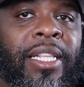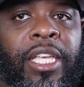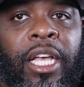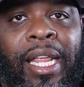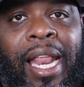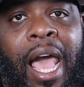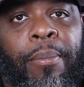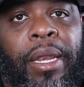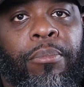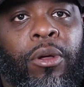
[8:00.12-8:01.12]
tell it how
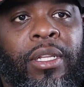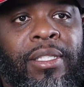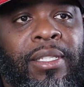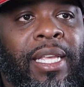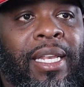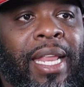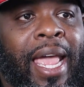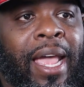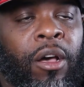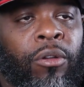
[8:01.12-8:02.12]
many bullets to send
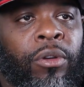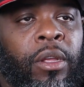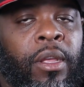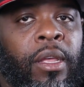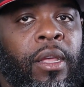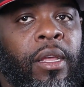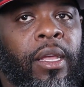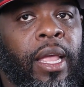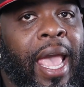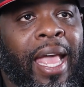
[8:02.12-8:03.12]
down
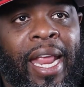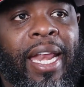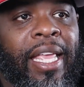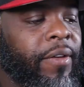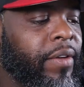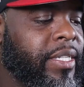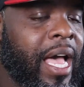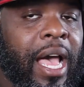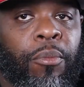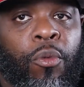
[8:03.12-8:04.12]
at any given
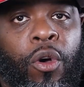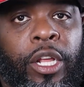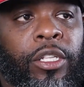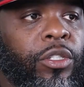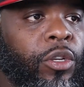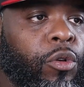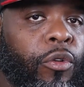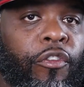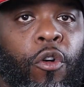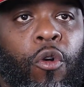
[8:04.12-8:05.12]
time, 1,
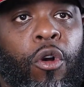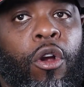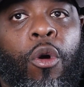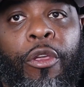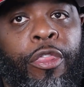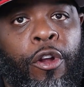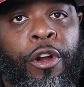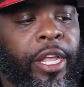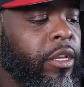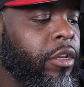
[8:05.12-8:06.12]
2, 4, or
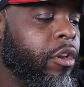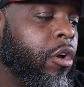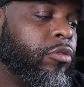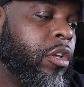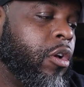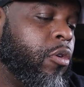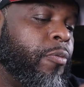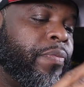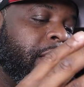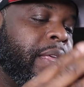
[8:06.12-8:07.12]
30, you know, so
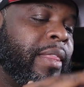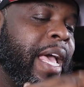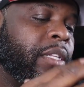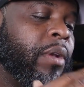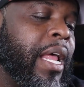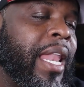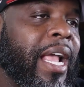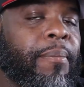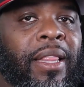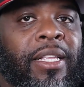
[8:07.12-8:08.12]
that's what I
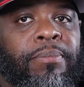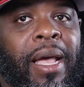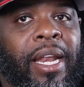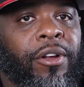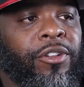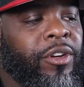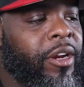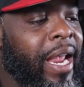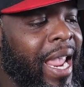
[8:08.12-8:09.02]
like about this binary trigger.